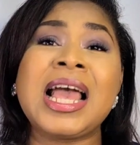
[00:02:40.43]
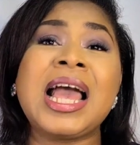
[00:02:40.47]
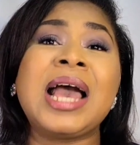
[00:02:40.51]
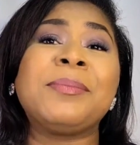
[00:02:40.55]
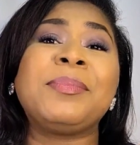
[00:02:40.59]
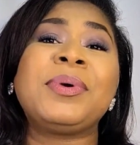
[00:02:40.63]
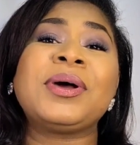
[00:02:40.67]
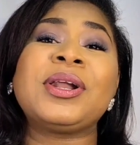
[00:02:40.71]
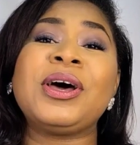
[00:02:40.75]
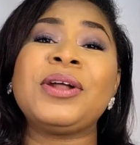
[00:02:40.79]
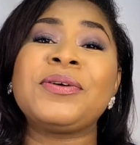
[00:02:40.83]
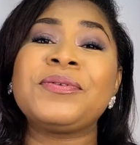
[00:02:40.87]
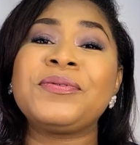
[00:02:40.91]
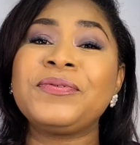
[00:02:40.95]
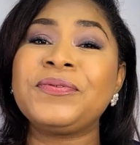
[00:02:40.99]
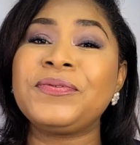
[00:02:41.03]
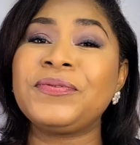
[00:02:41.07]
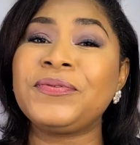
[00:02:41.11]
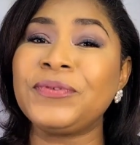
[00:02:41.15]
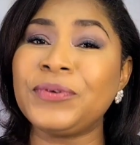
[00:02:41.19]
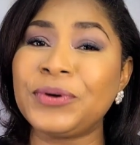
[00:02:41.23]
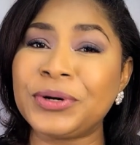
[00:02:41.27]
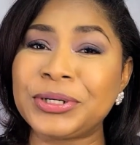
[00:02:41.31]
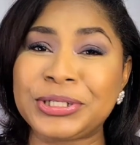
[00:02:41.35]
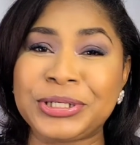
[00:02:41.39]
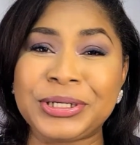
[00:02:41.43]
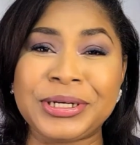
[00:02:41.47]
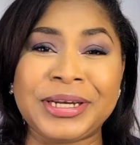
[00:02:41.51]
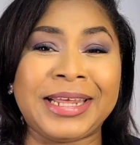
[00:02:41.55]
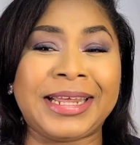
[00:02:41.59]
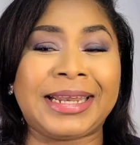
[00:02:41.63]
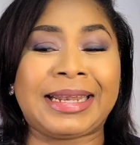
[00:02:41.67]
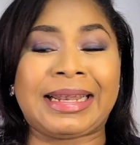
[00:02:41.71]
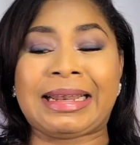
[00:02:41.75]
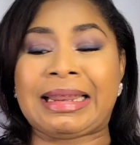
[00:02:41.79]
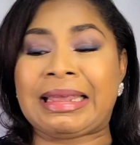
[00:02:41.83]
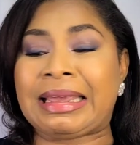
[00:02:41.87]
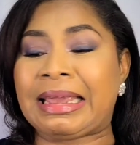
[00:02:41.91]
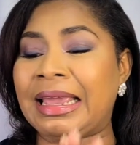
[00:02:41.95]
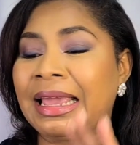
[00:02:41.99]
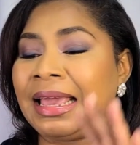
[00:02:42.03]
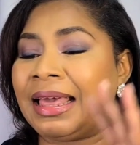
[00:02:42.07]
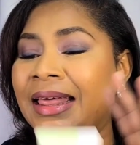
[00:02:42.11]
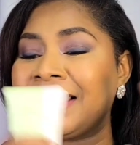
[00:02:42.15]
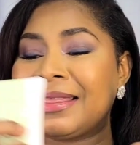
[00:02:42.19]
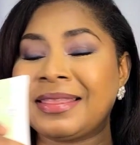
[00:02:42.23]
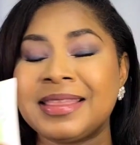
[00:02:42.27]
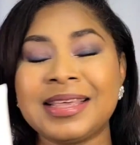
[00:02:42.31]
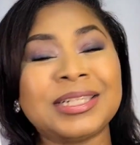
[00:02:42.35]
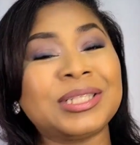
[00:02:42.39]
but unfortunately,
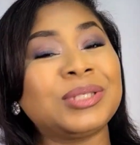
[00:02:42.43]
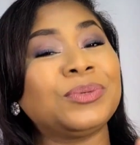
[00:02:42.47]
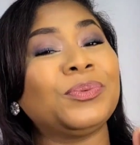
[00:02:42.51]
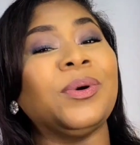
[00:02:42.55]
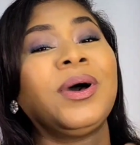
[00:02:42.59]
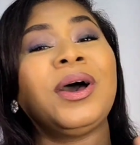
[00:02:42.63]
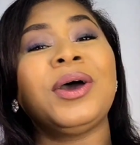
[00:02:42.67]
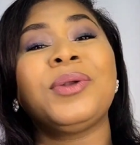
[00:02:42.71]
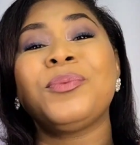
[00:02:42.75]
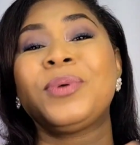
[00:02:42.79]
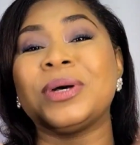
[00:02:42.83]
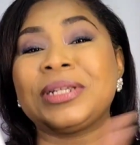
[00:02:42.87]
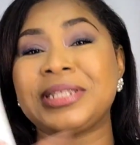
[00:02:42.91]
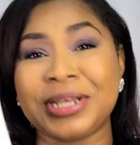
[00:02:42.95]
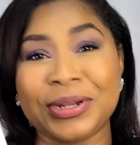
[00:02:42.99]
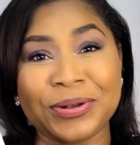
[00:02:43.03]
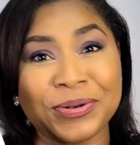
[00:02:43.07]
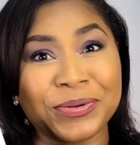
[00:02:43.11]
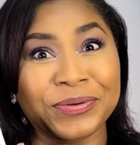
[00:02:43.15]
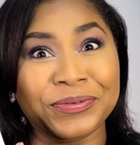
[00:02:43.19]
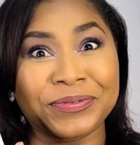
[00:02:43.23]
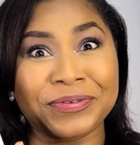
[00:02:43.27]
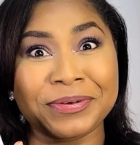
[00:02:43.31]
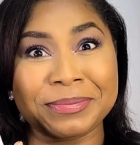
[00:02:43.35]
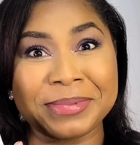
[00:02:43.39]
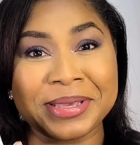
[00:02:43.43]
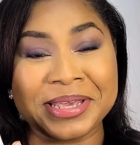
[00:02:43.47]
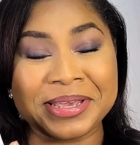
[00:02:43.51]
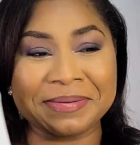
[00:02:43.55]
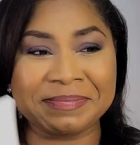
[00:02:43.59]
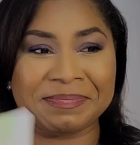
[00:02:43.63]
this one was a no for me.